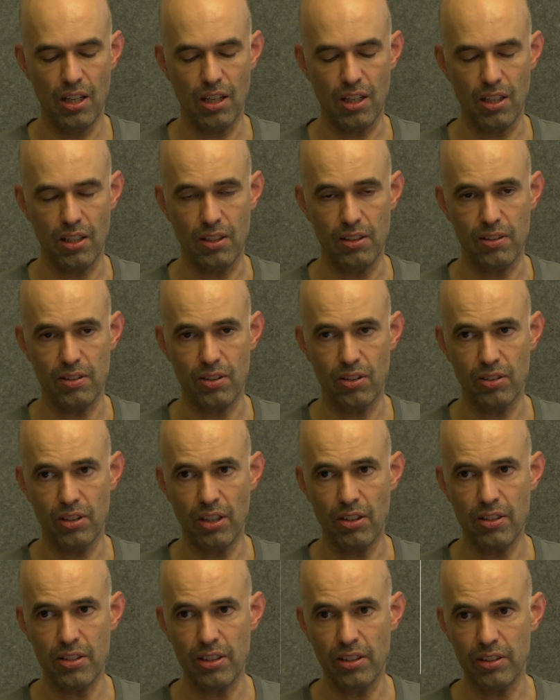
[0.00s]
So there
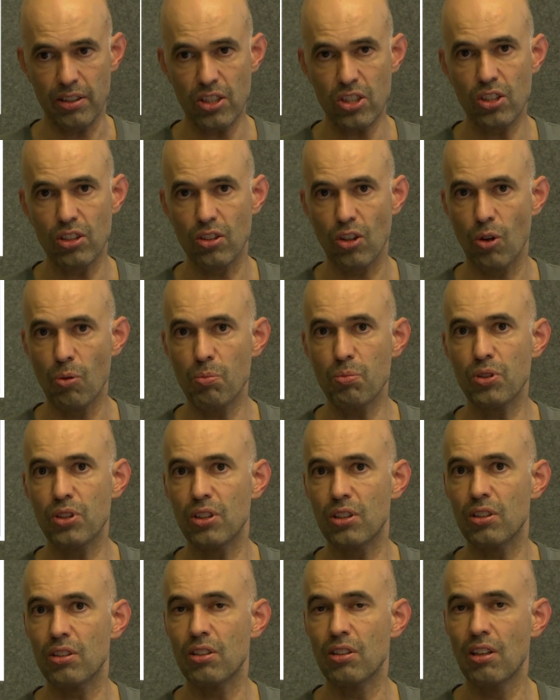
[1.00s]
is an additional
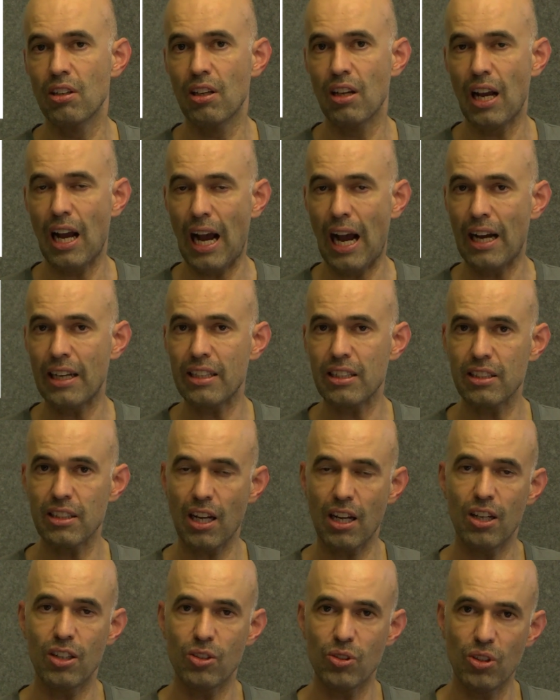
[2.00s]
option added
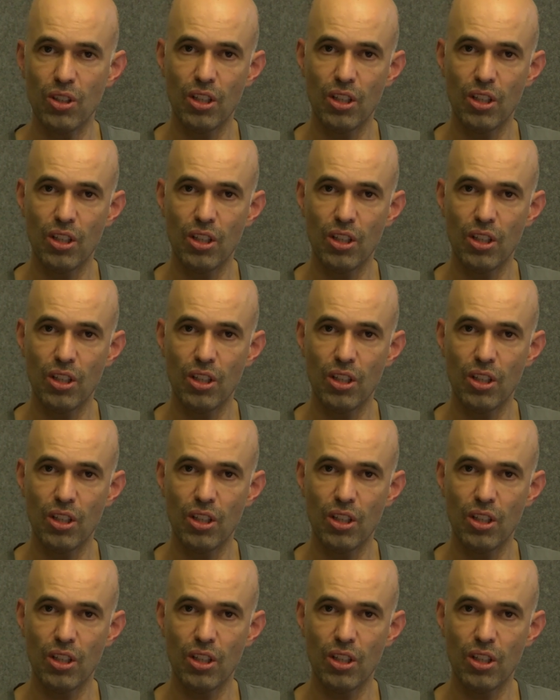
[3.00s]
now,